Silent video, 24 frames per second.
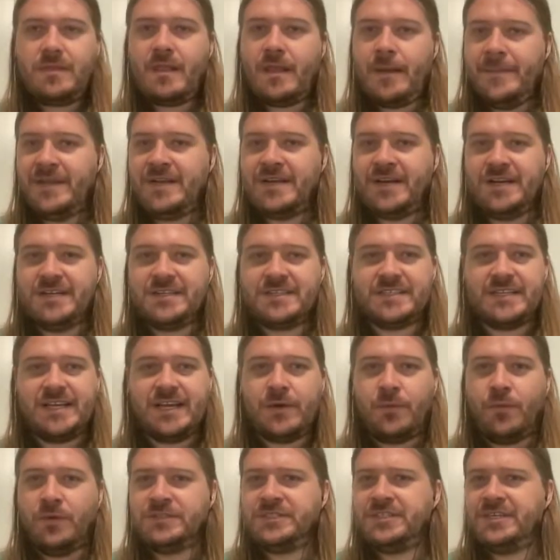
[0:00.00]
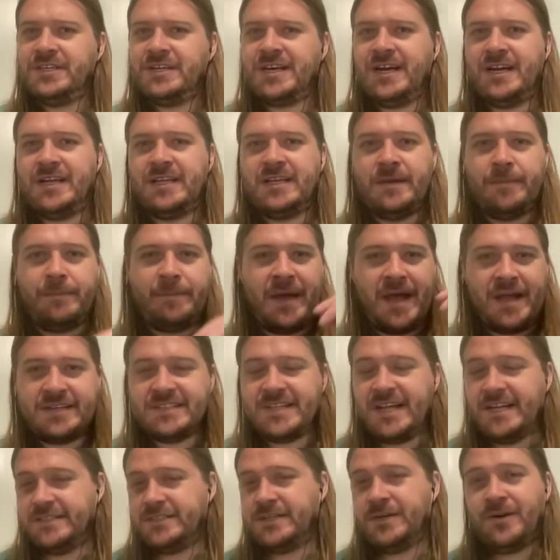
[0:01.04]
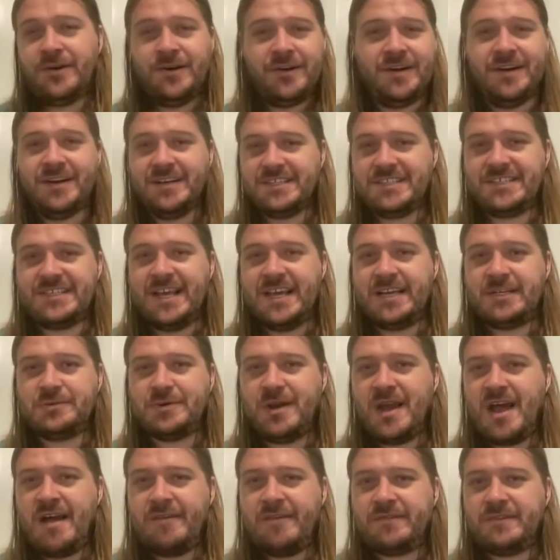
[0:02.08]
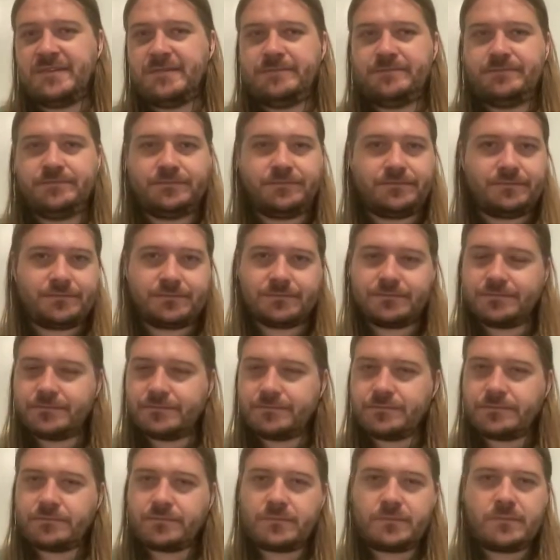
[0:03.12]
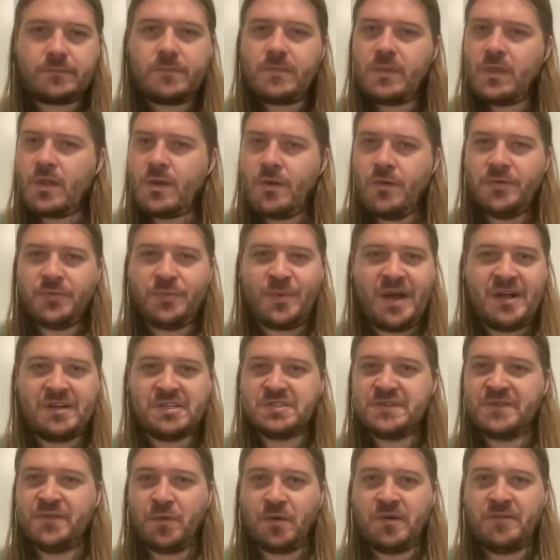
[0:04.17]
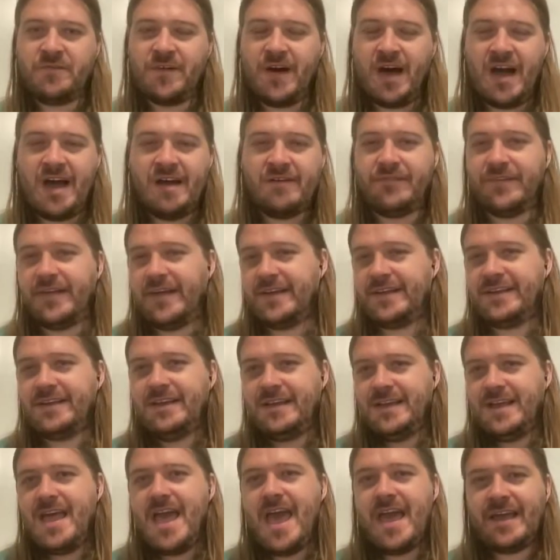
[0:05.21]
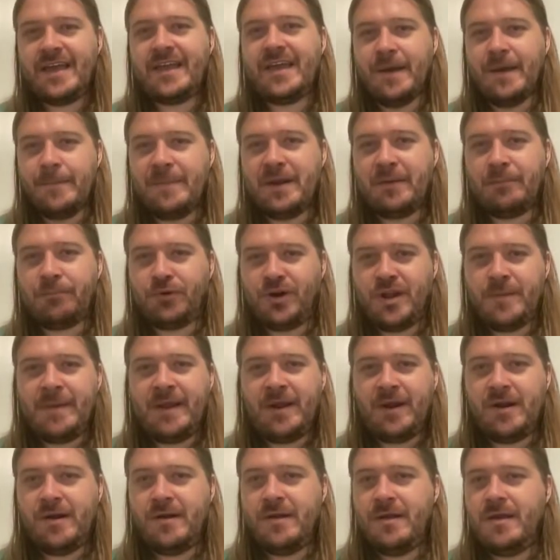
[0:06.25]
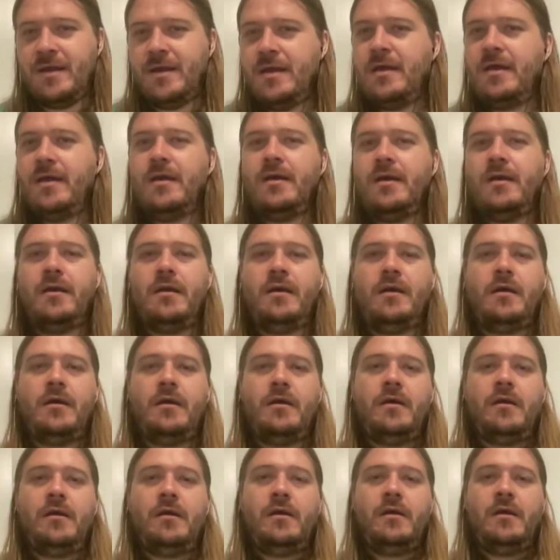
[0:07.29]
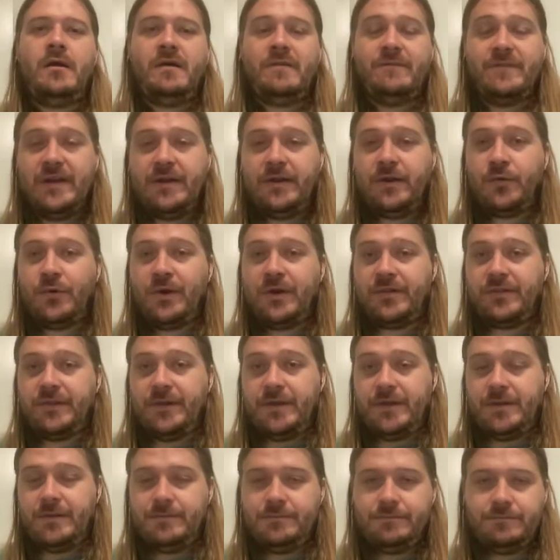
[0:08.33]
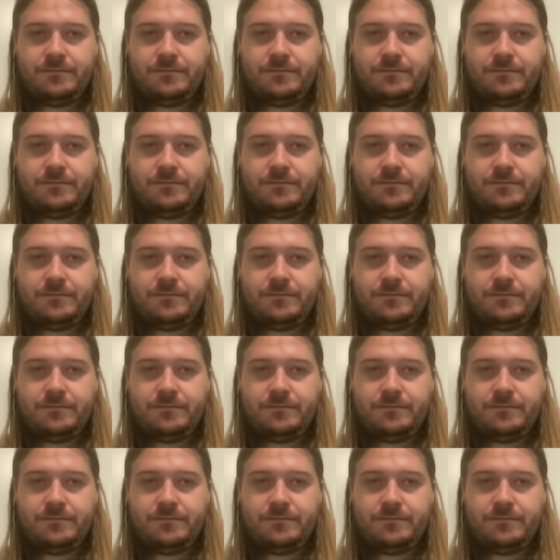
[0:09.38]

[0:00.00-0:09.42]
Because like once you kind of get past that turn in a snake draft with rounds 4 and 5, like it can get pretty barren very quickly.